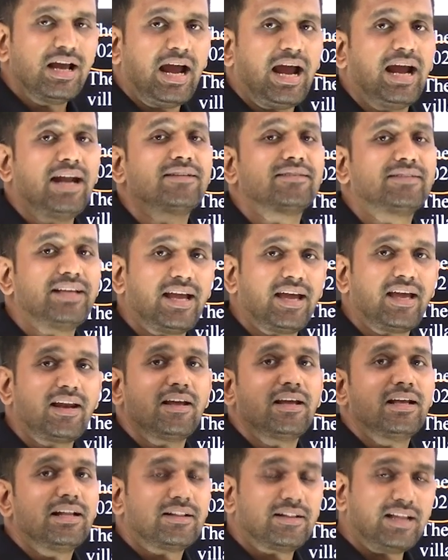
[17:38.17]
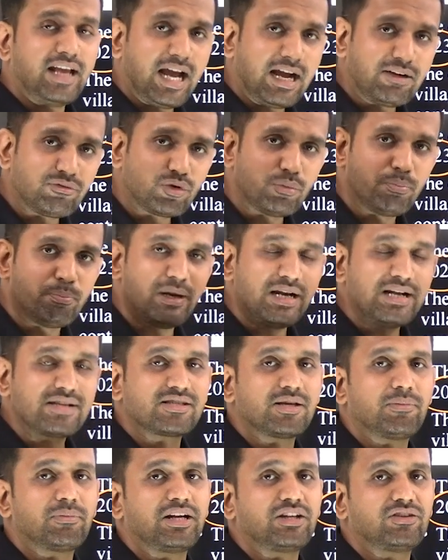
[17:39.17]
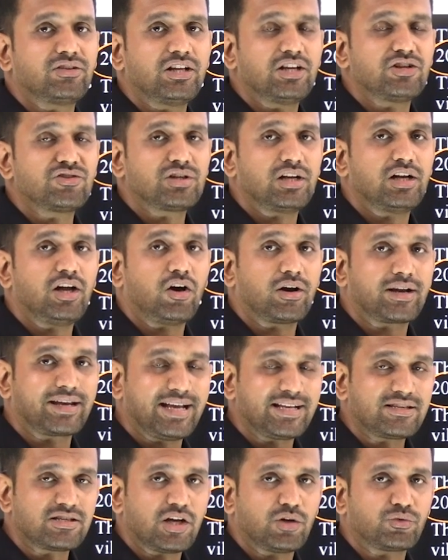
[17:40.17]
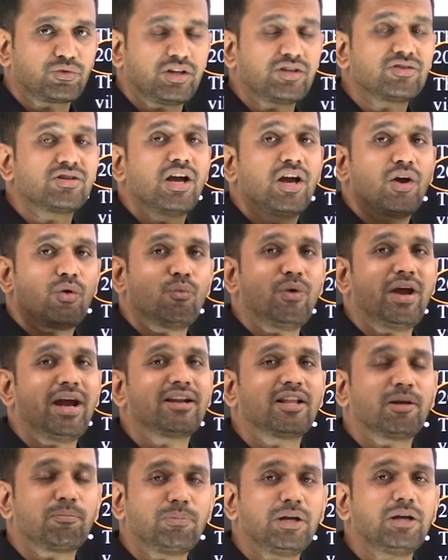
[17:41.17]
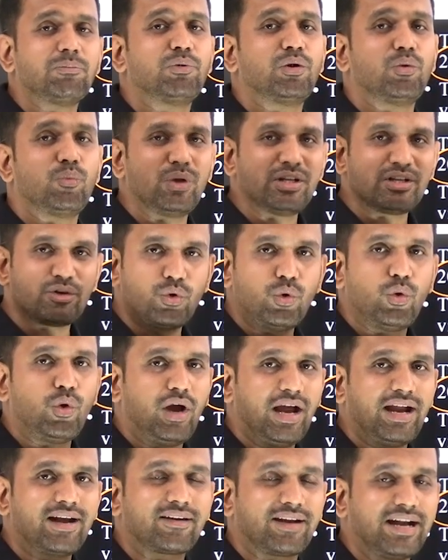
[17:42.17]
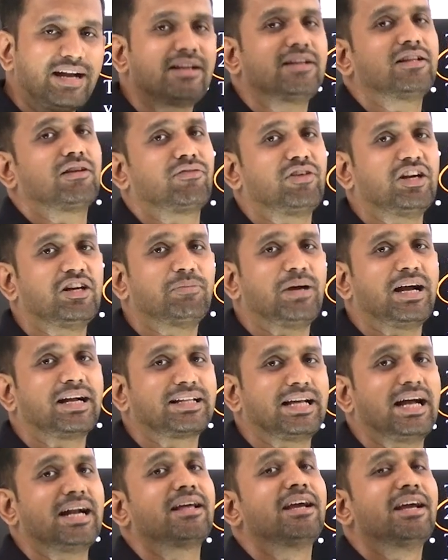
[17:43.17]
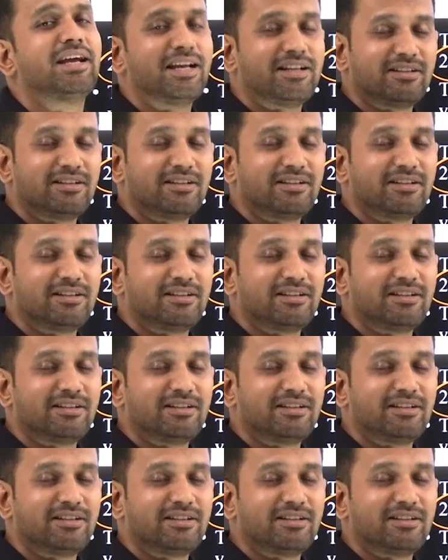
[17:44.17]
and there they have to build some residential or guest houses where the people will go and write in the feedback that